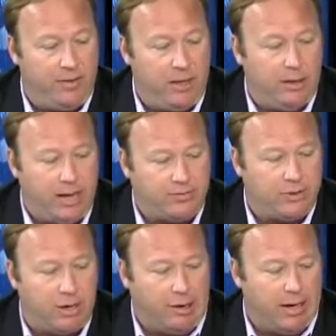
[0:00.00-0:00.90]
the
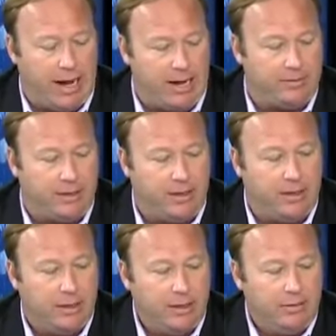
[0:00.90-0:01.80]
legendary
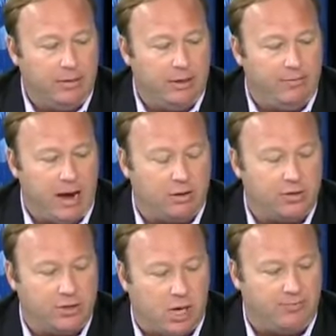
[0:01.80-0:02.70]

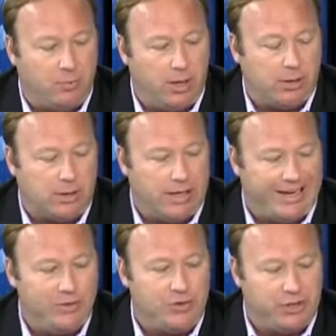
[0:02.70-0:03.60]
anti-virus software
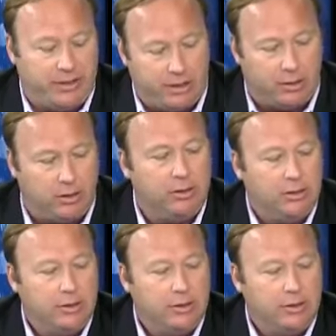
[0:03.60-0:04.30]
engineer